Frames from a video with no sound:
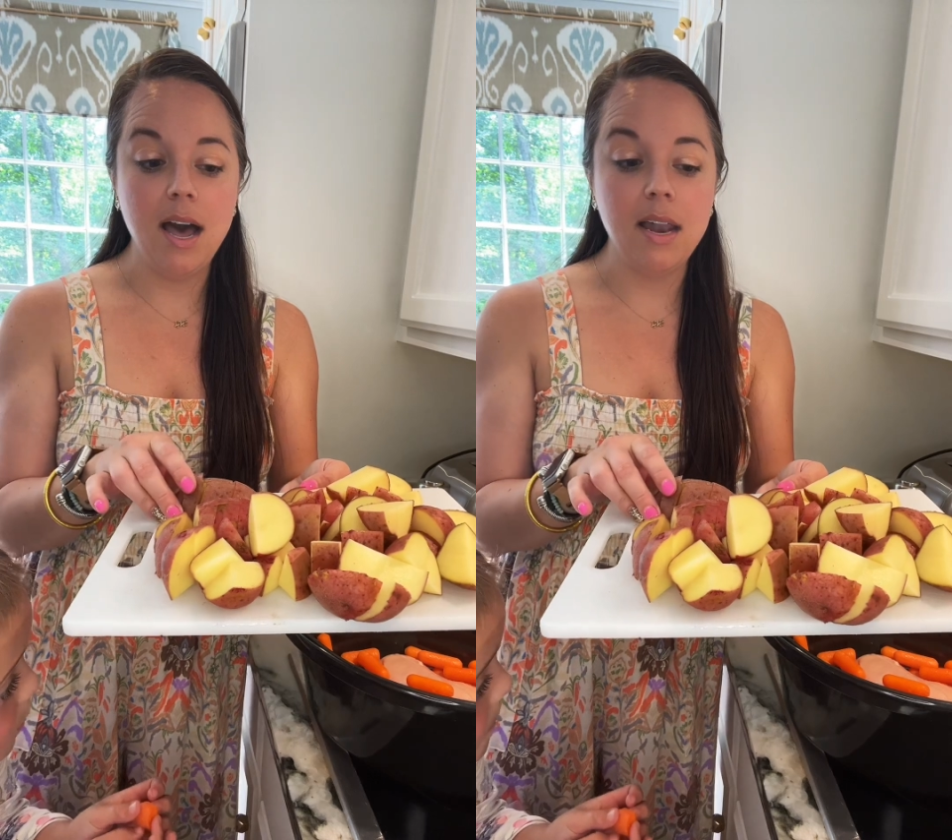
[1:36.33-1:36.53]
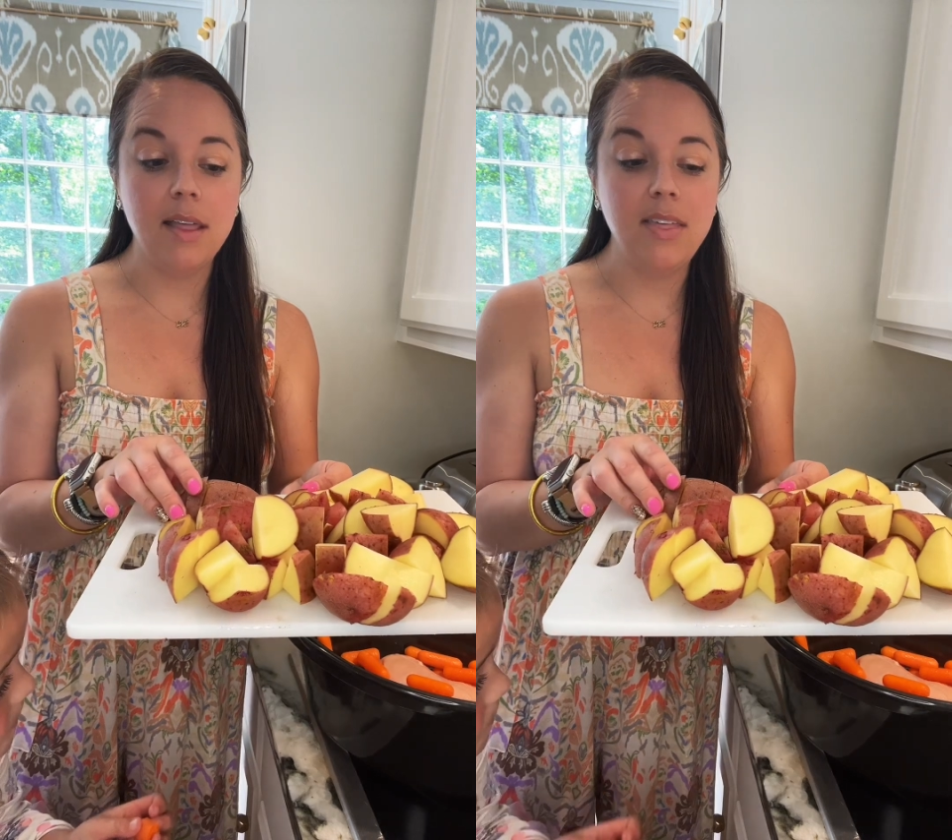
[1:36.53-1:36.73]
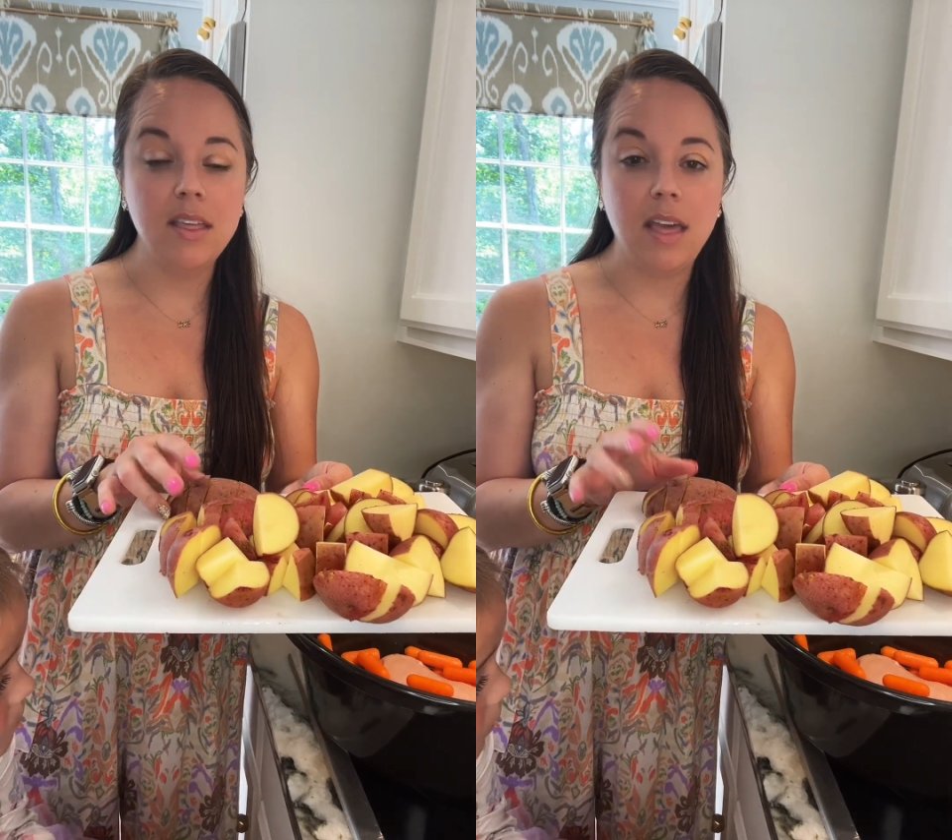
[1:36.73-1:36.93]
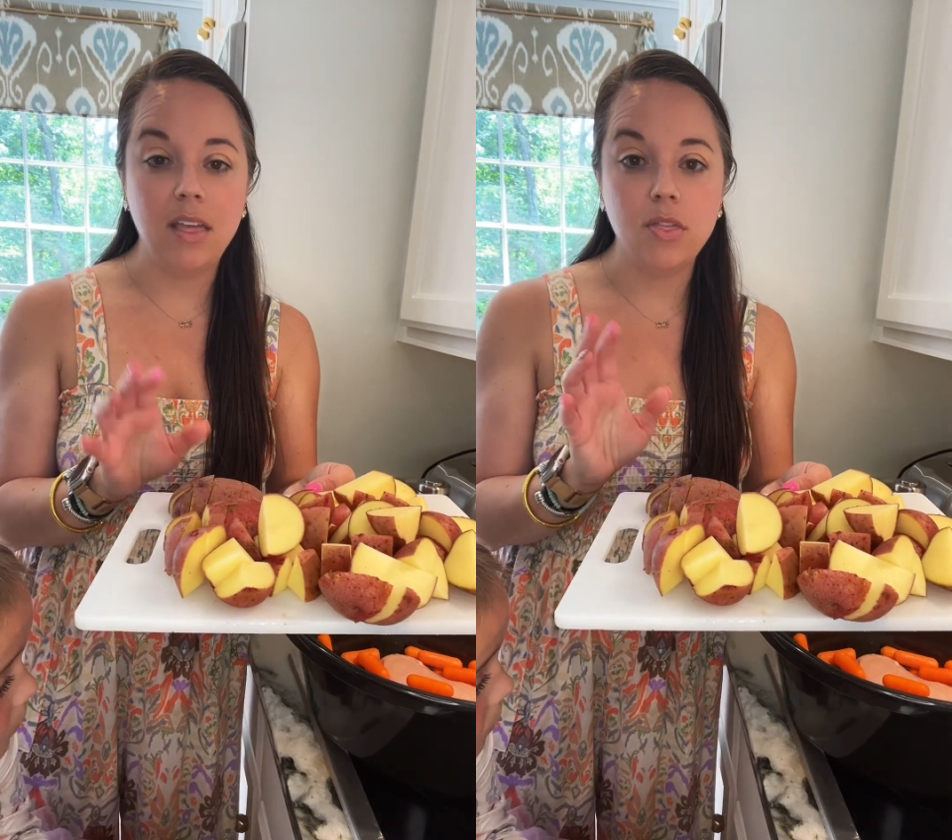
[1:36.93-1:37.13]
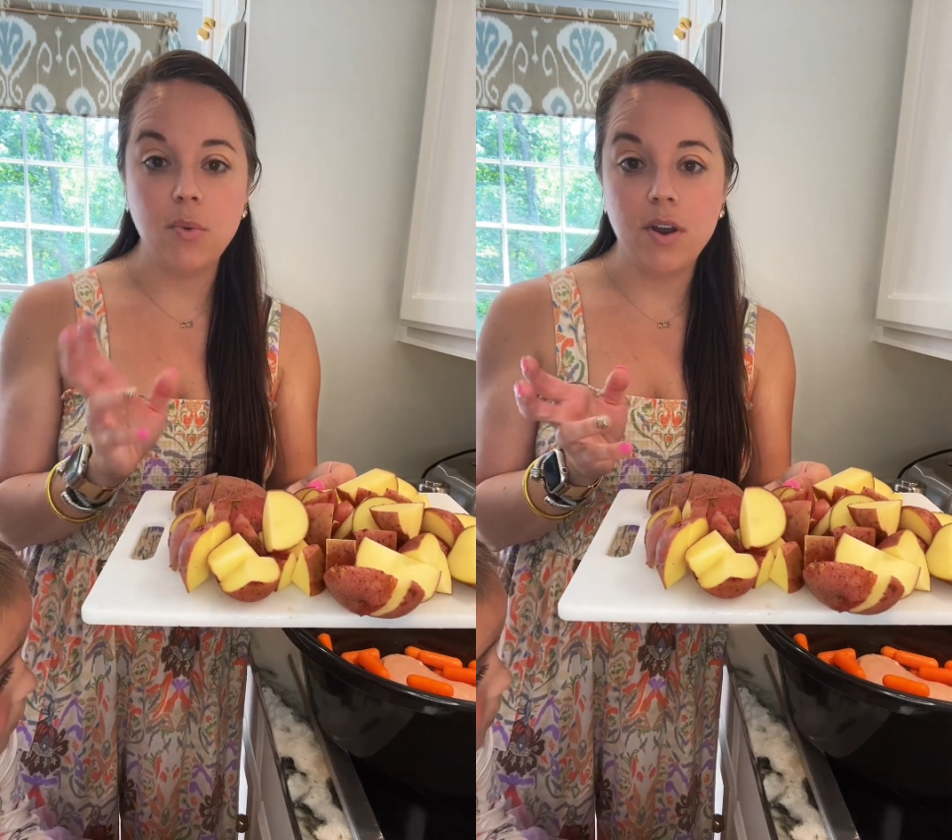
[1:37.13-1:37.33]
I think like
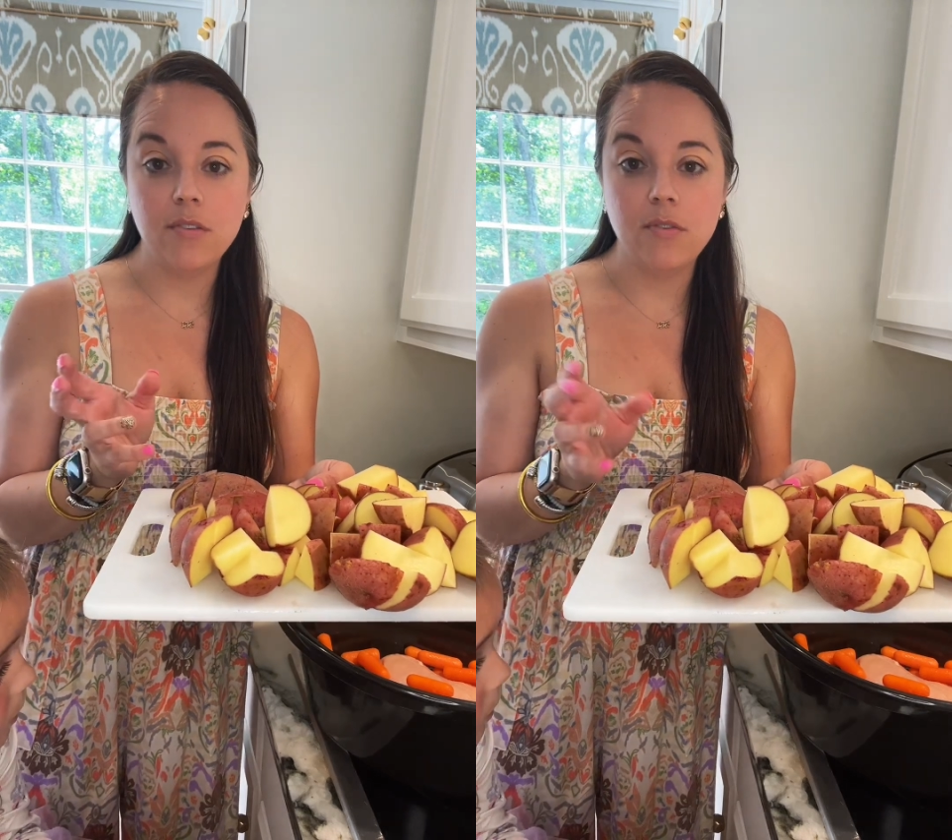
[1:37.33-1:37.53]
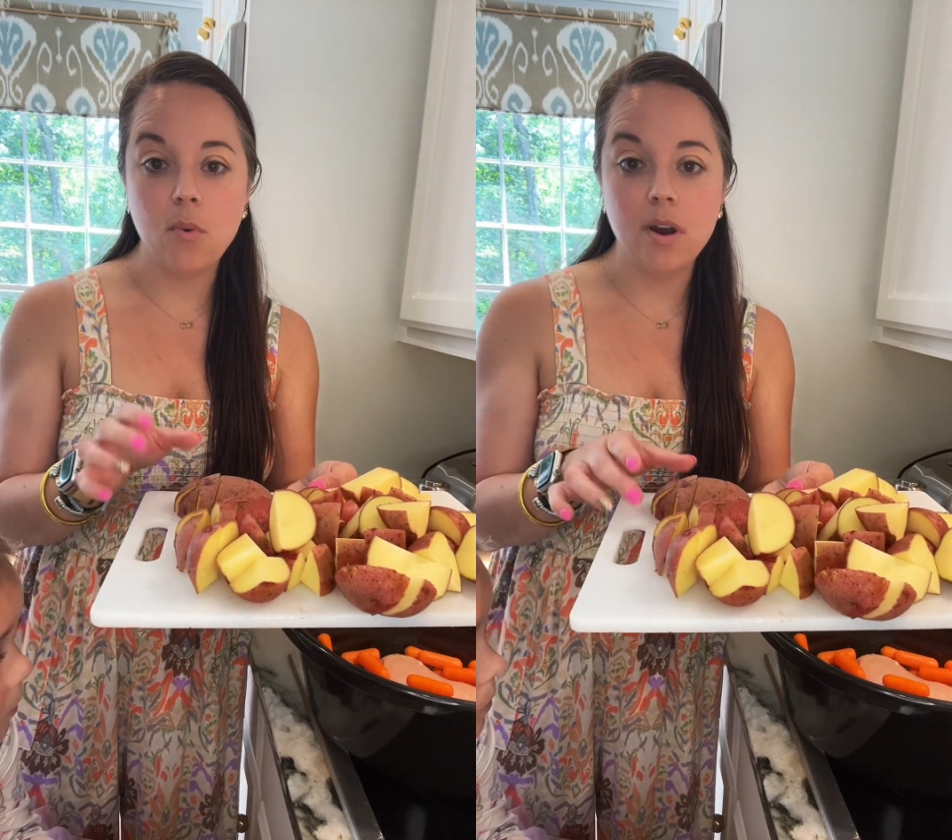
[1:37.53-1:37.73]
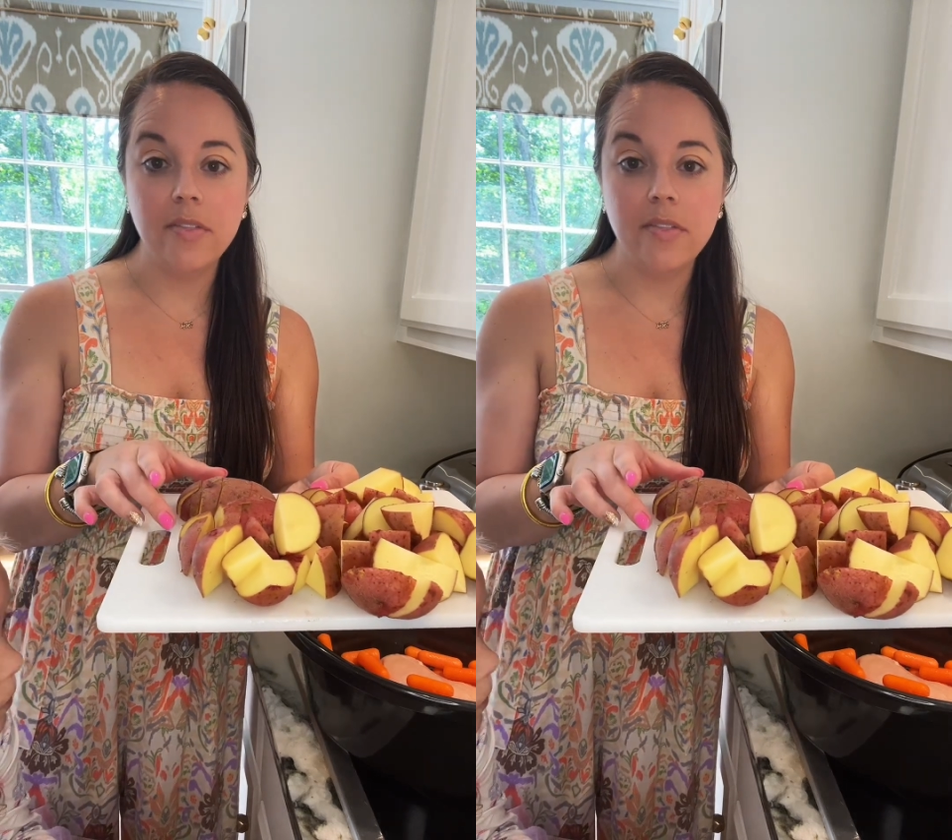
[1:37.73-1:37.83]
3 or 4